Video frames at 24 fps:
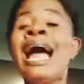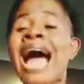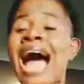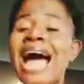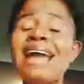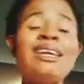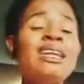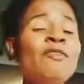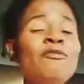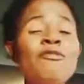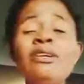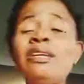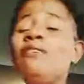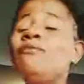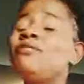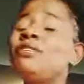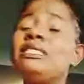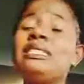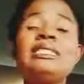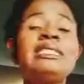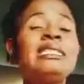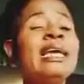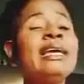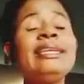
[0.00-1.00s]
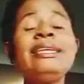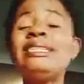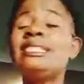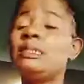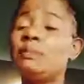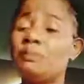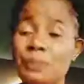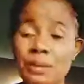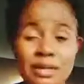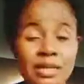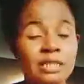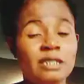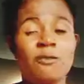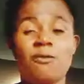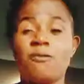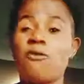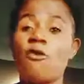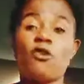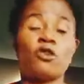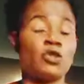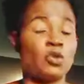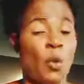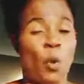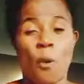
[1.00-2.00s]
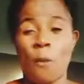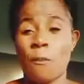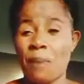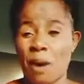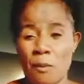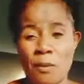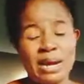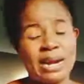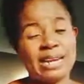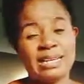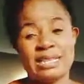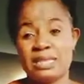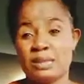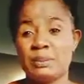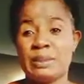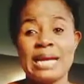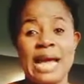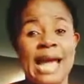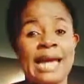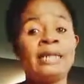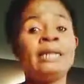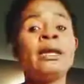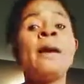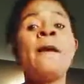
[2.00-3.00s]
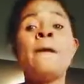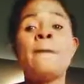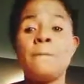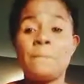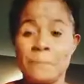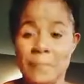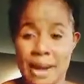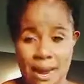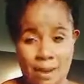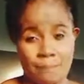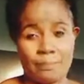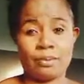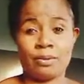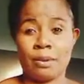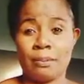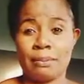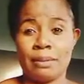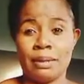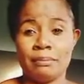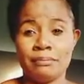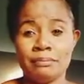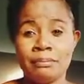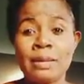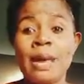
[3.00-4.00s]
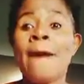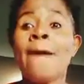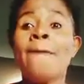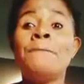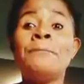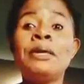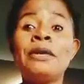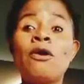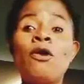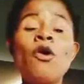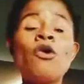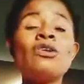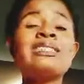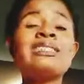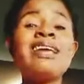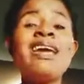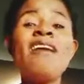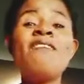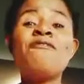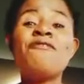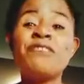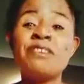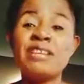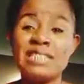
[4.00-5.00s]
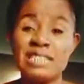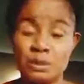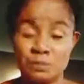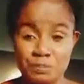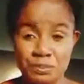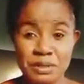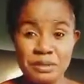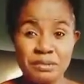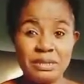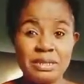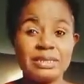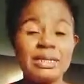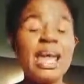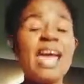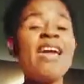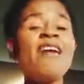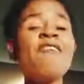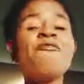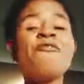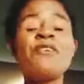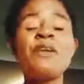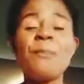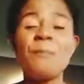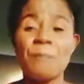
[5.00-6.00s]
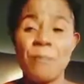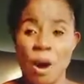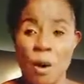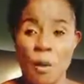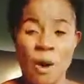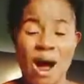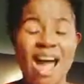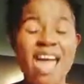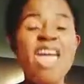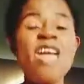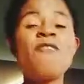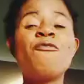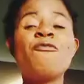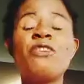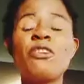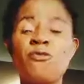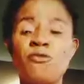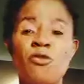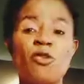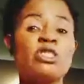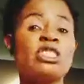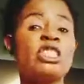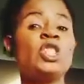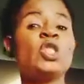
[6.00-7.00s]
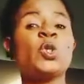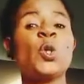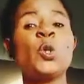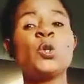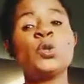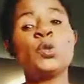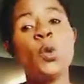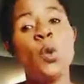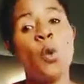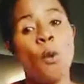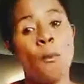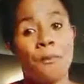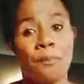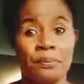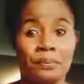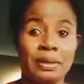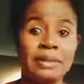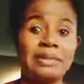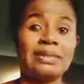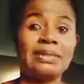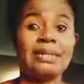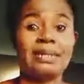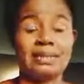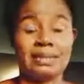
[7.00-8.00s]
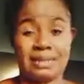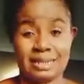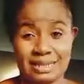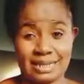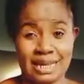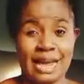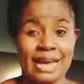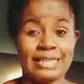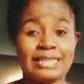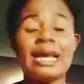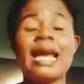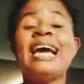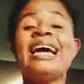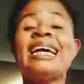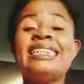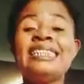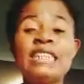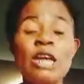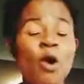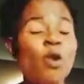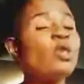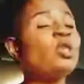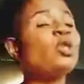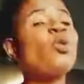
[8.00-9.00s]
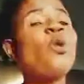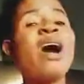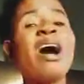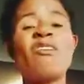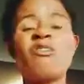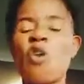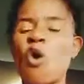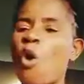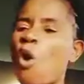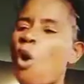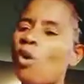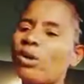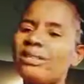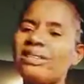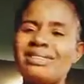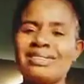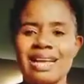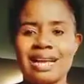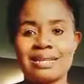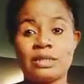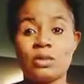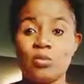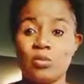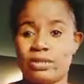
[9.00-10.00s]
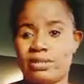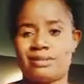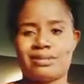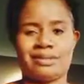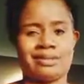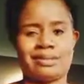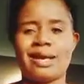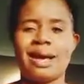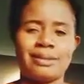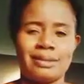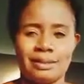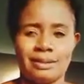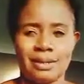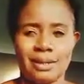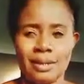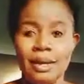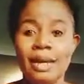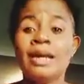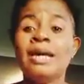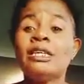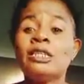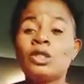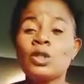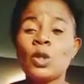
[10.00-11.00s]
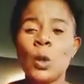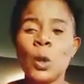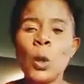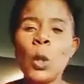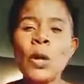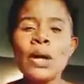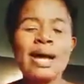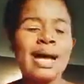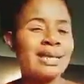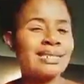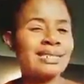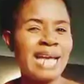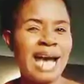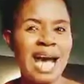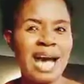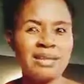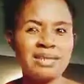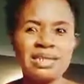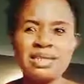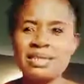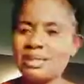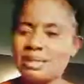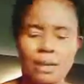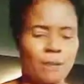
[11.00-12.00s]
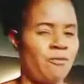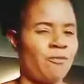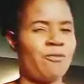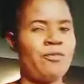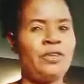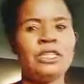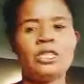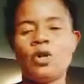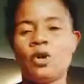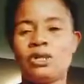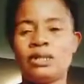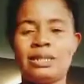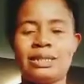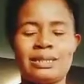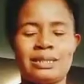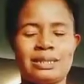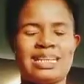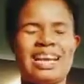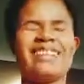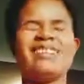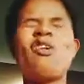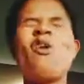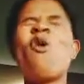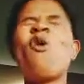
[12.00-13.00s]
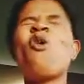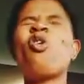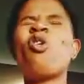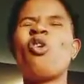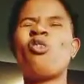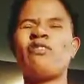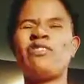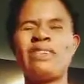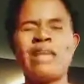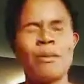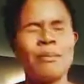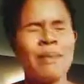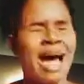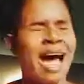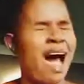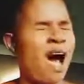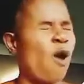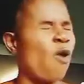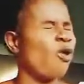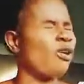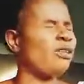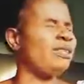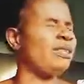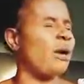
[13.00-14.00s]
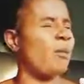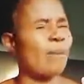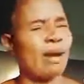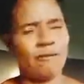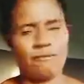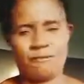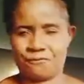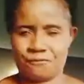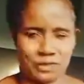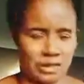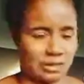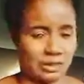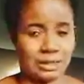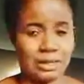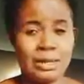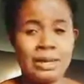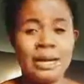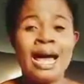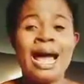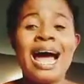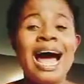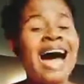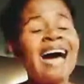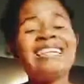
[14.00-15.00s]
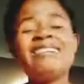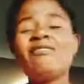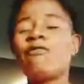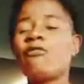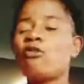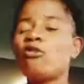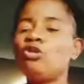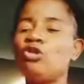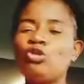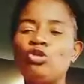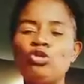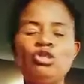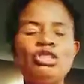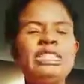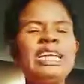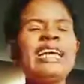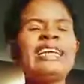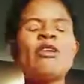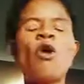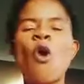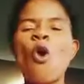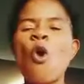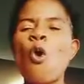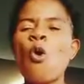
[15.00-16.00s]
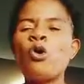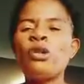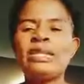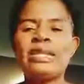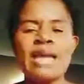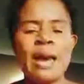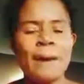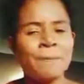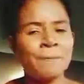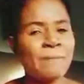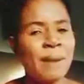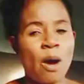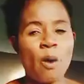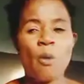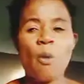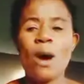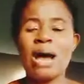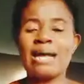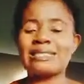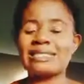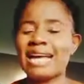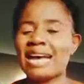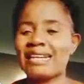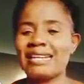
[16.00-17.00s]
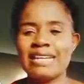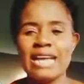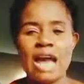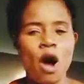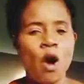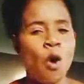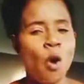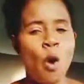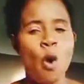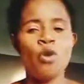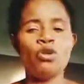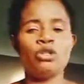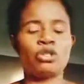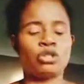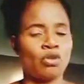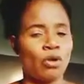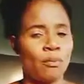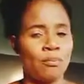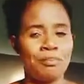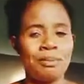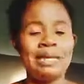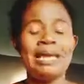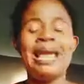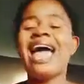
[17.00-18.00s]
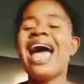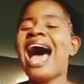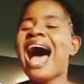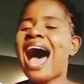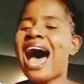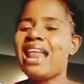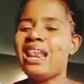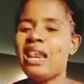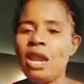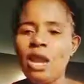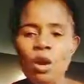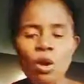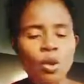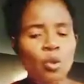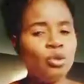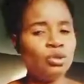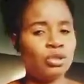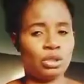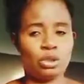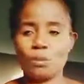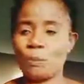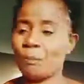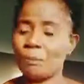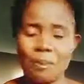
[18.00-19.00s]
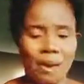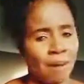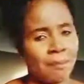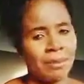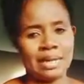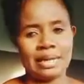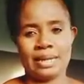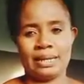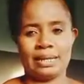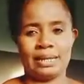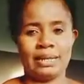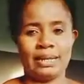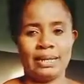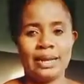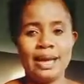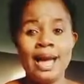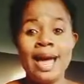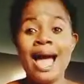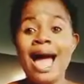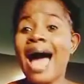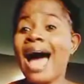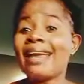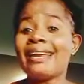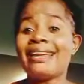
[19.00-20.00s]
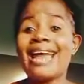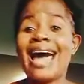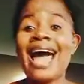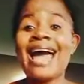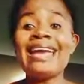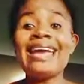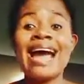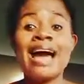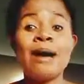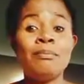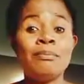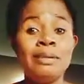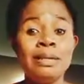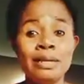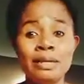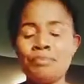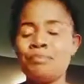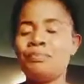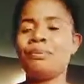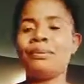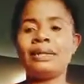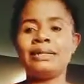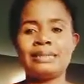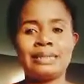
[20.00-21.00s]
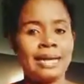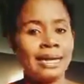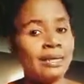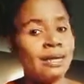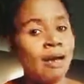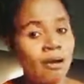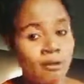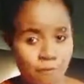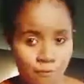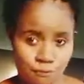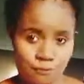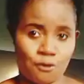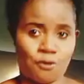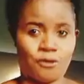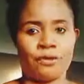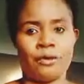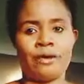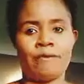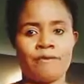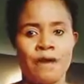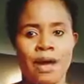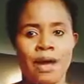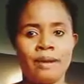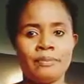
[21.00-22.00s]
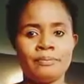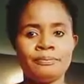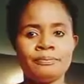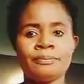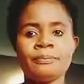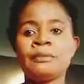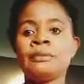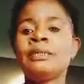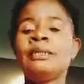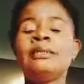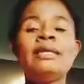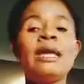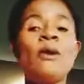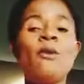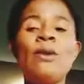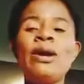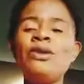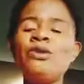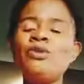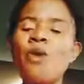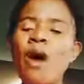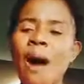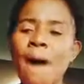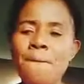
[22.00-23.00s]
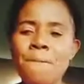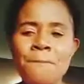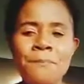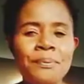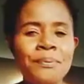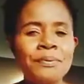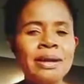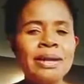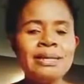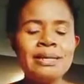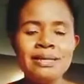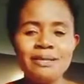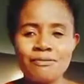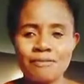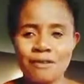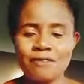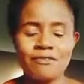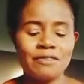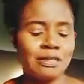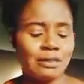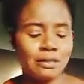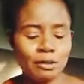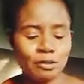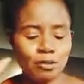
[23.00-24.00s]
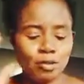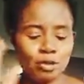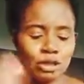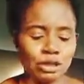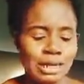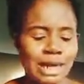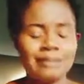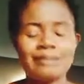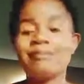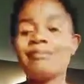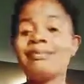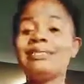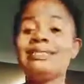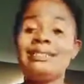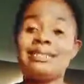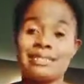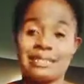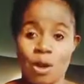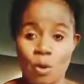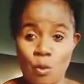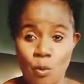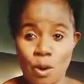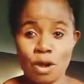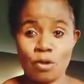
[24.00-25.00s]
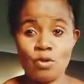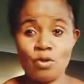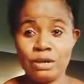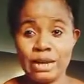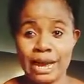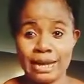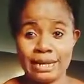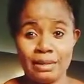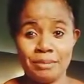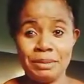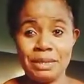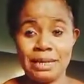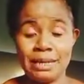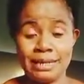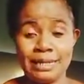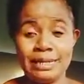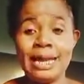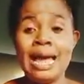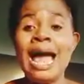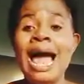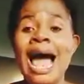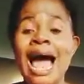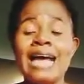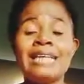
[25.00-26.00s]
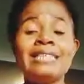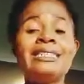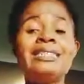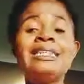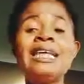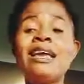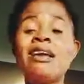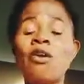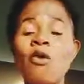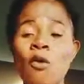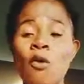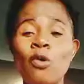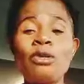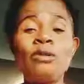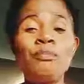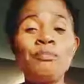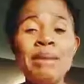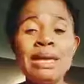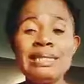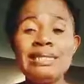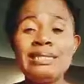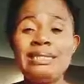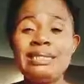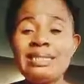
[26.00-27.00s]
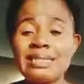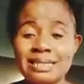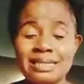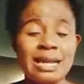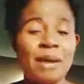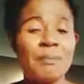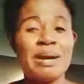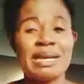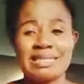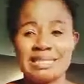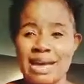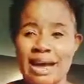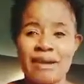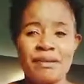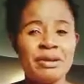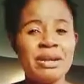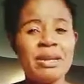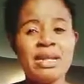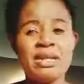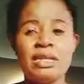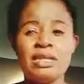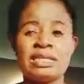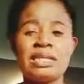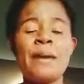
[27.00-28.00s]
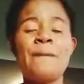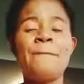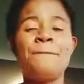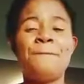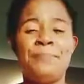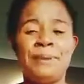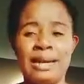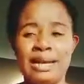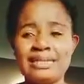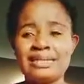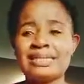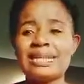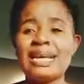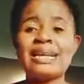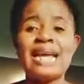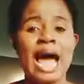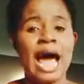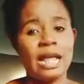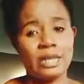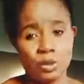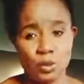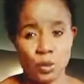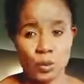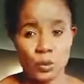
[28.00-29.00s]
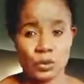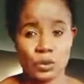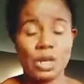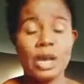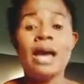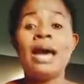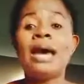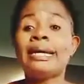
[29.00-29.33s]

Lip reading: And even if it is any spirit, force, or power that is behind my problem, because every spirit, every power, every force is also operating in this earth, they also have contact with sand. So long as I have stepped feet on the sand, all of them are under my feet. And from today, all their powers and their hosts on me are loosed permanently, and I am liberated forever. Then when you have prayed it fervently, you start reading Psalm 109 immediately and say, God, may this psalm, as I read it, say, blessed are those